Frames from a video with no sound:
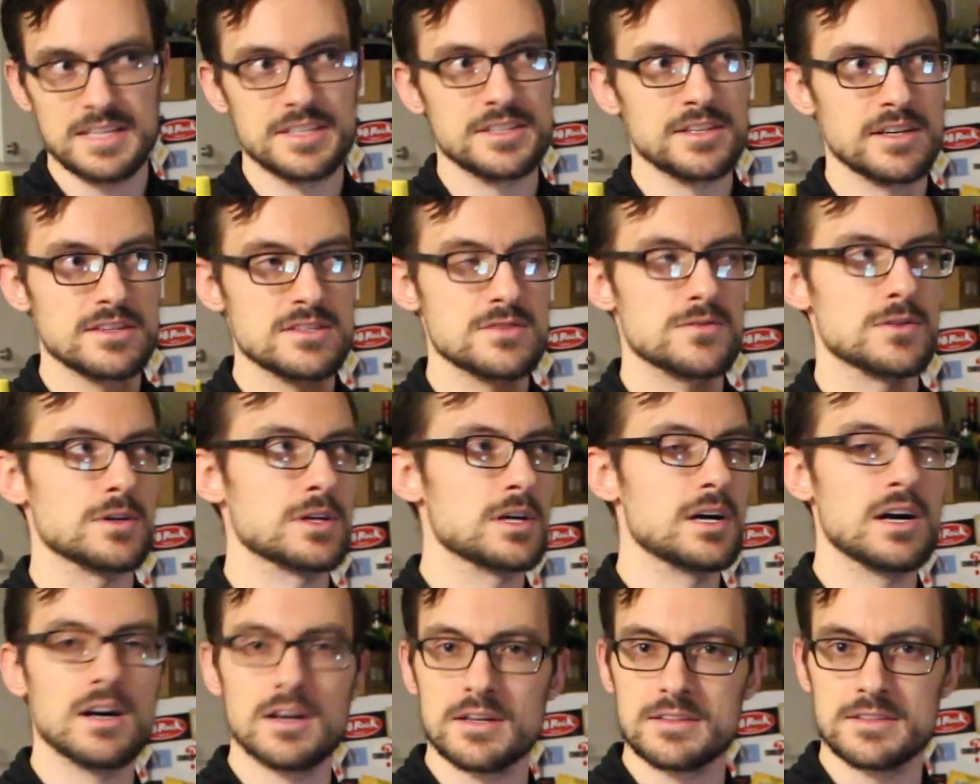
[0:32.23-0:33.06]
it does for
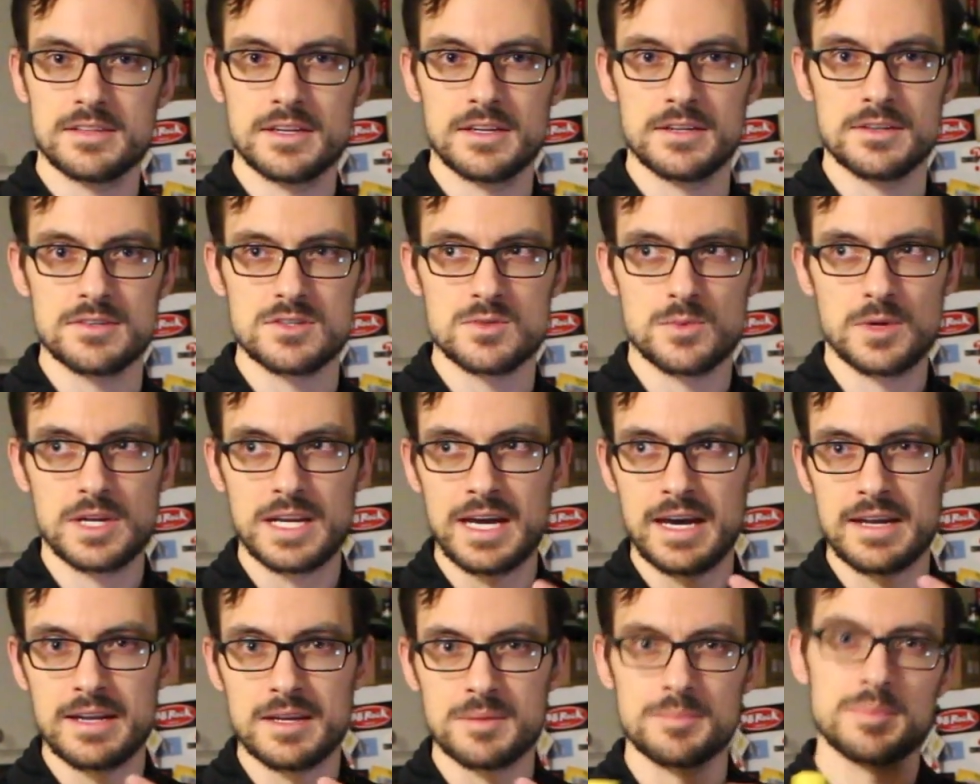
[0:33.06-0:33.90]
cocktails what
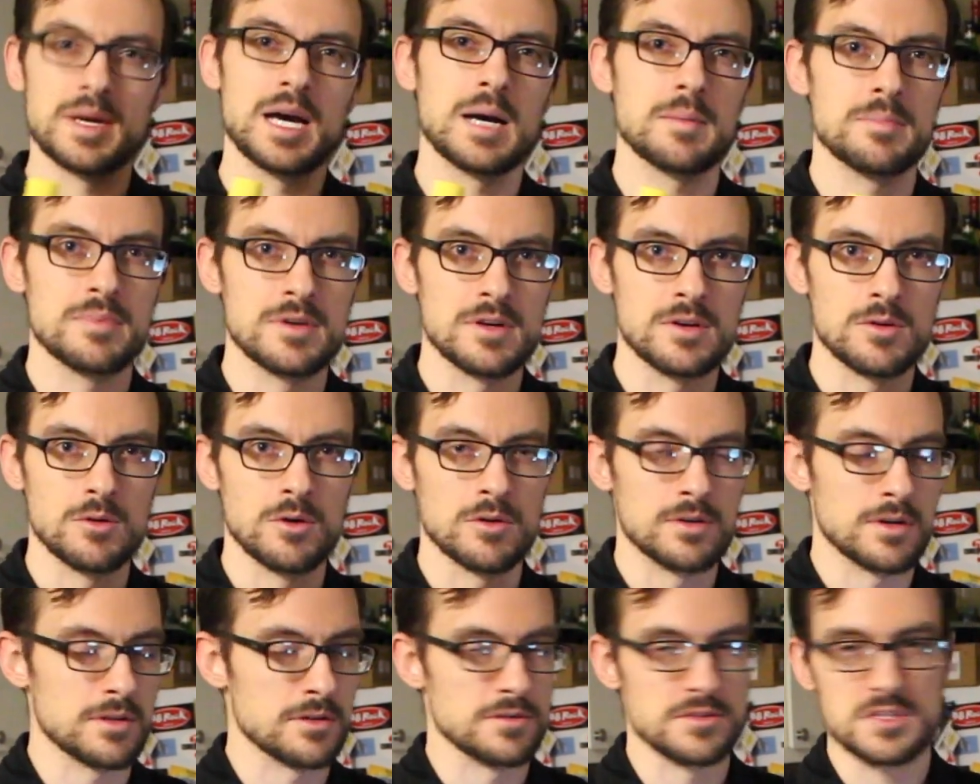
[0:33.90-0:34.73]
adding pepper
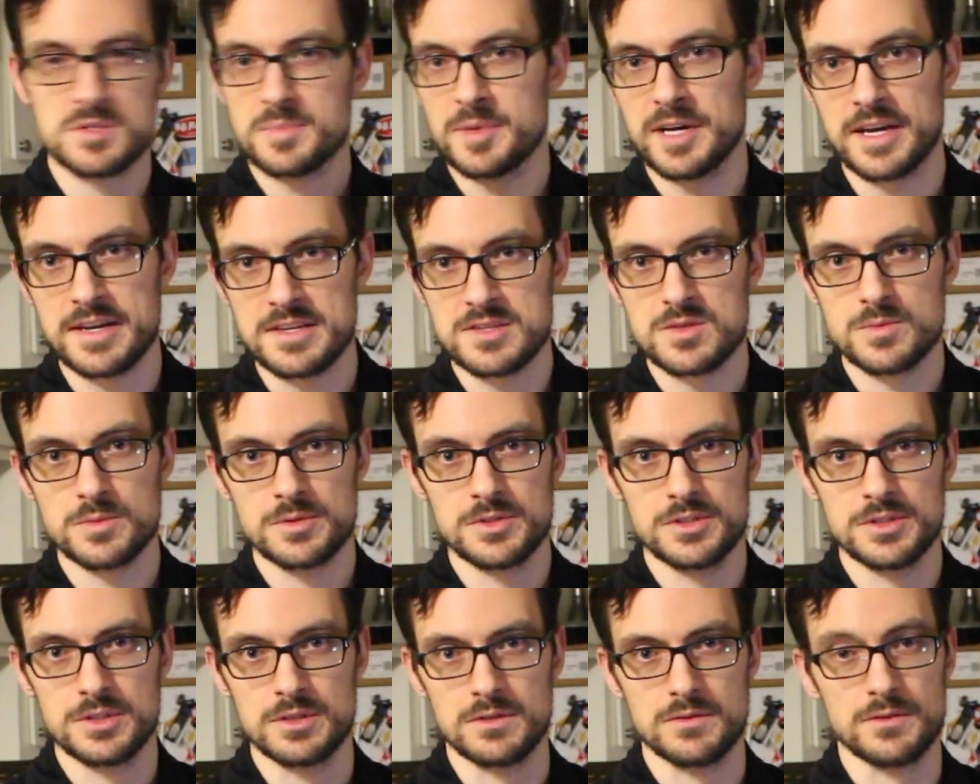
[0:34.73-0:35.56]
or another spice
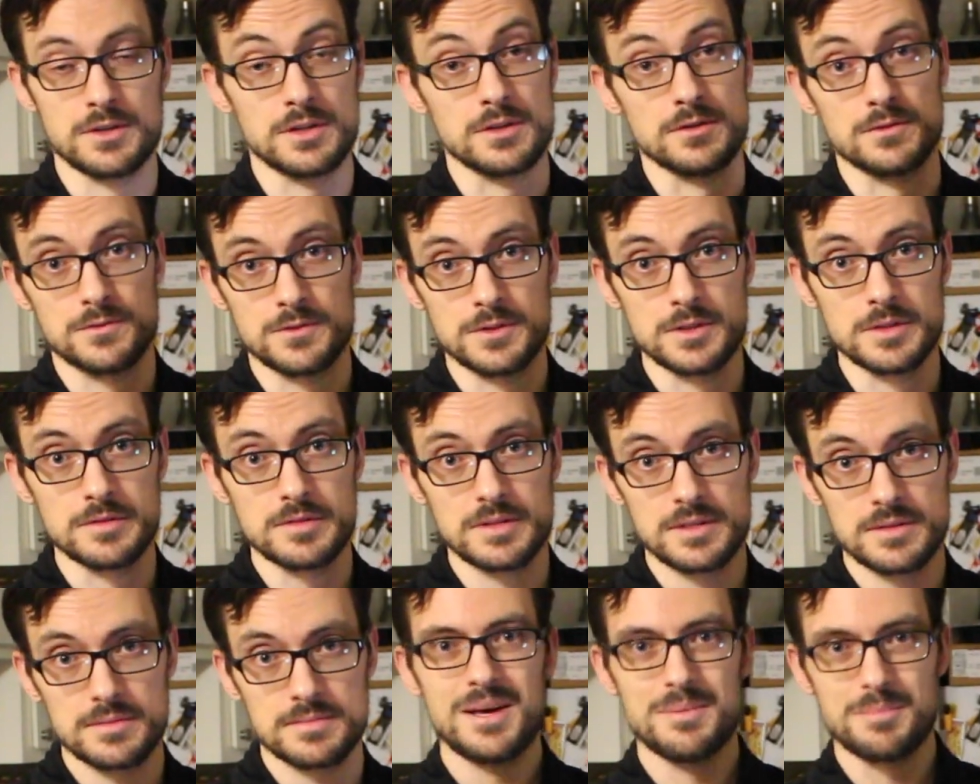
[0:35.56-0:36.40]
would do for your
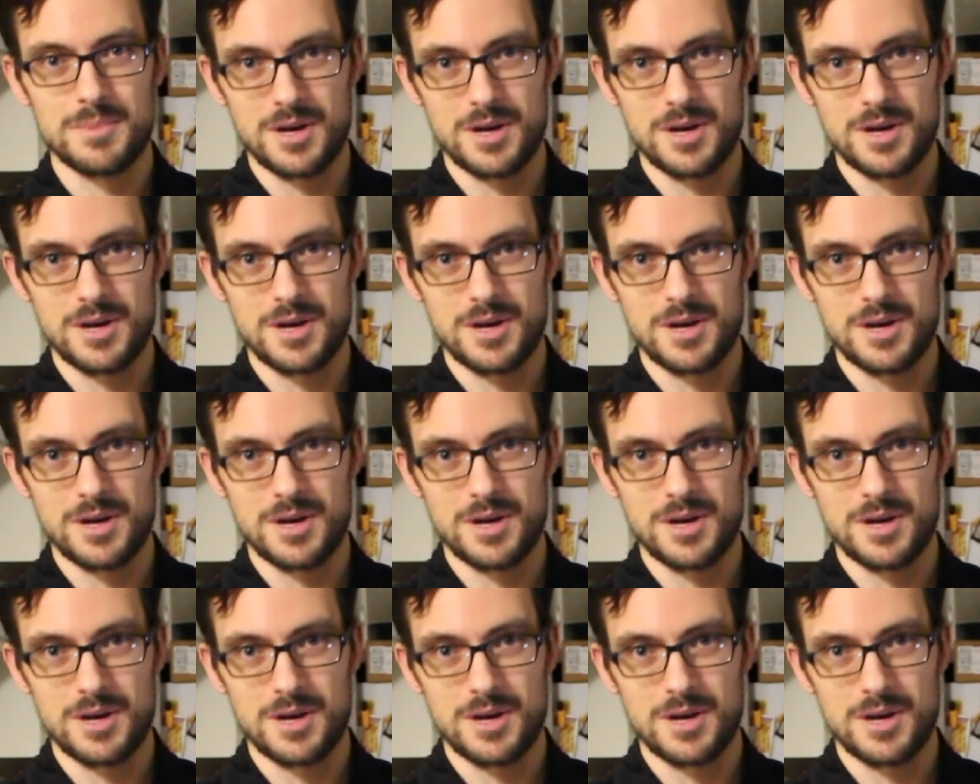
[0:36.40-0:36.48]
food.